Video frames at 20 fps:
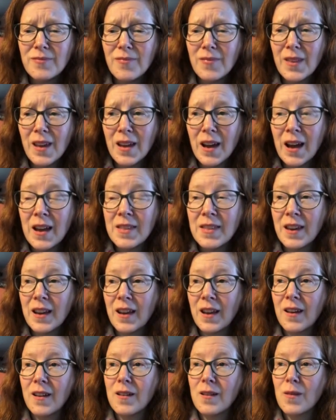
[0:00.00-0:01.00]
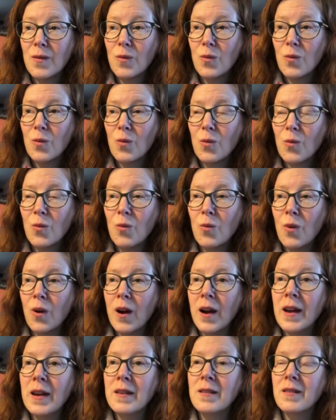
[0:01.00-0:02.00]
I think what
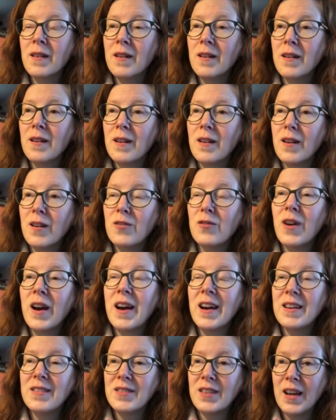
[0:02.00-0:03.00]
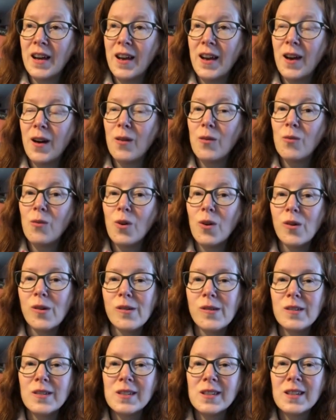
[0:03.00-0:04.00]
I arrived at
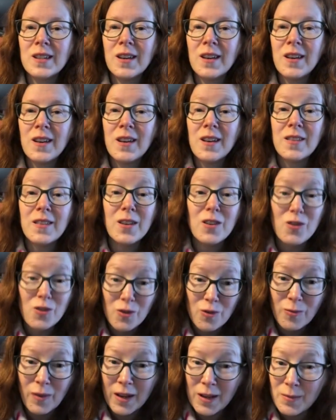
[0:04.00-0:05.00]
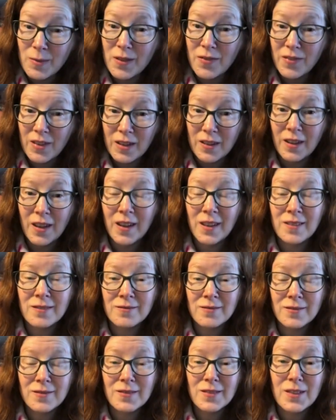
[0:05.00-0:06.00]
was that you might be feeling
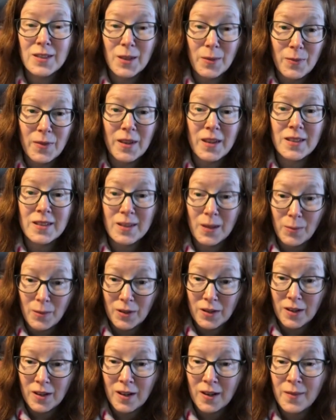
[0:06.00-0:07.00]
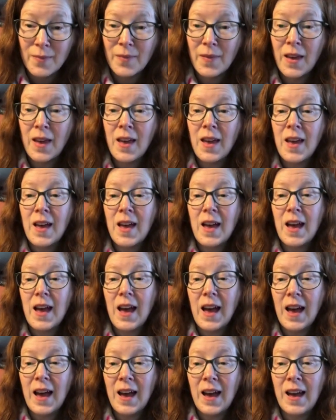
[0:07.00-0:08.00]
something similar,
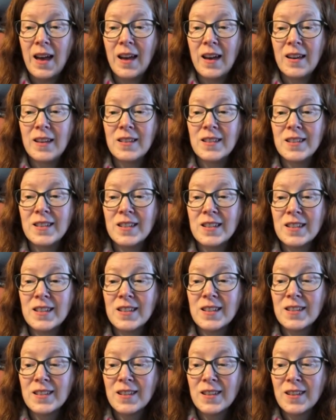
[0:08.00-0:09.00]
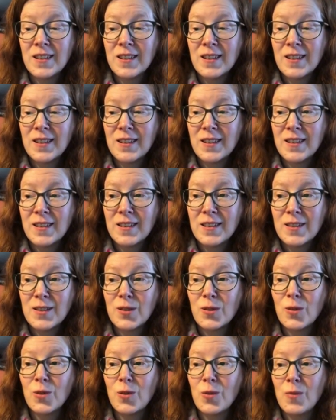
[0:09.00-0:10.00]
and
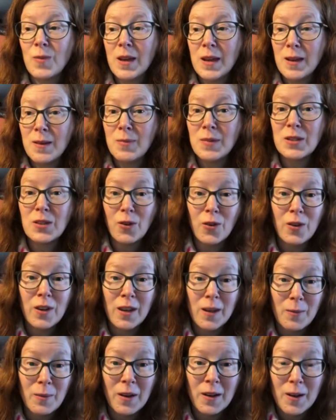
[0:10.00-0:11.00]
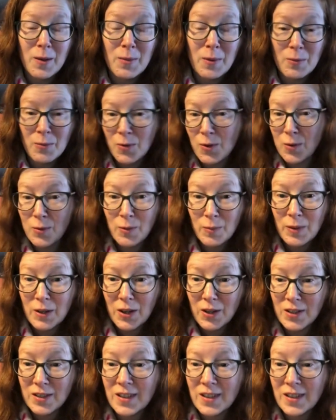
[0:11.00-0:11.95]
so maybe talking about it a bit more would be good.